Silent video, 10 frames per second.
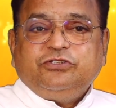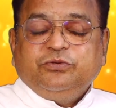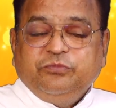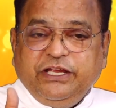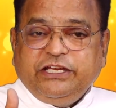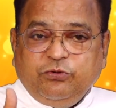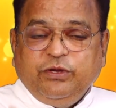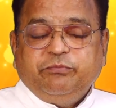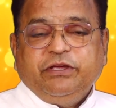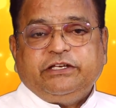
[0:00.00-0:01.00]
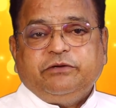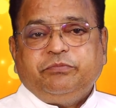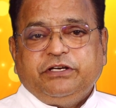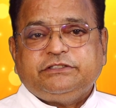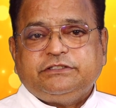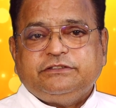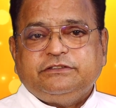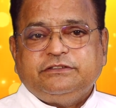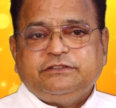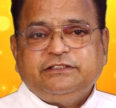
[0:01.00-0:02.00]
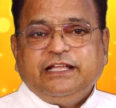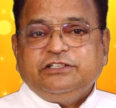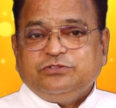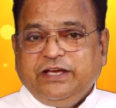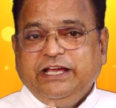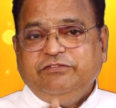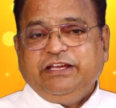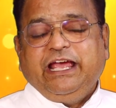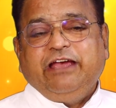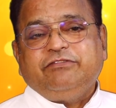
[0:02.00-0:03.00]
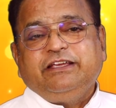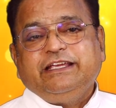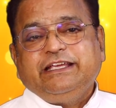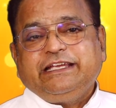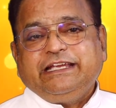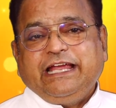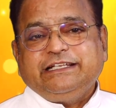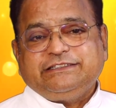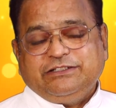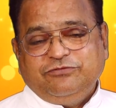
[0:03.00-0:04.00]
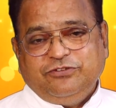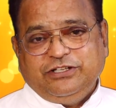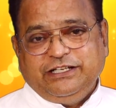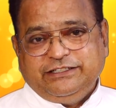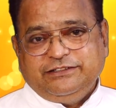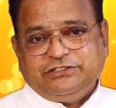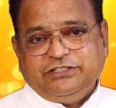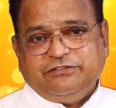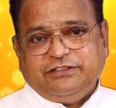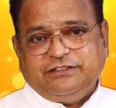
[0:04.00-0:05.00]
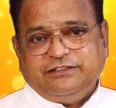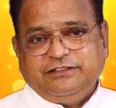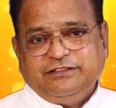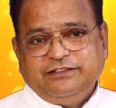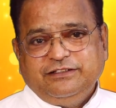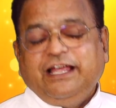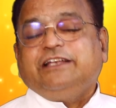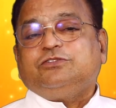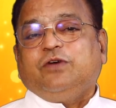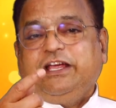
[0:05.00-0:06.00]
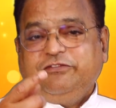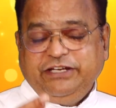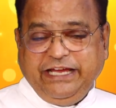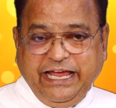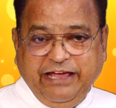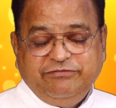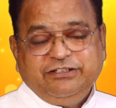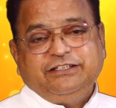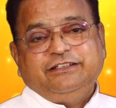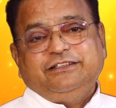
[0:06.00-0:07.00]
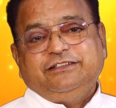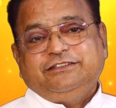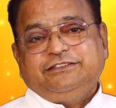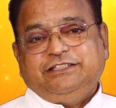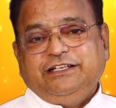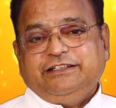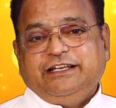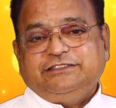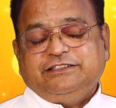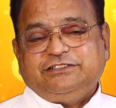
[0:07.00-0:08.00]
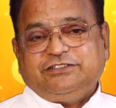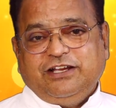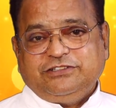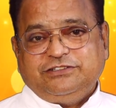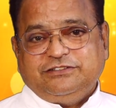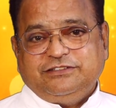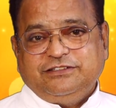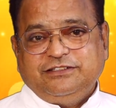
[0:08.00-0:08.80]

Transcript: to make you a better person. That is why we have catechism for the little children. That is why we have children's instruction.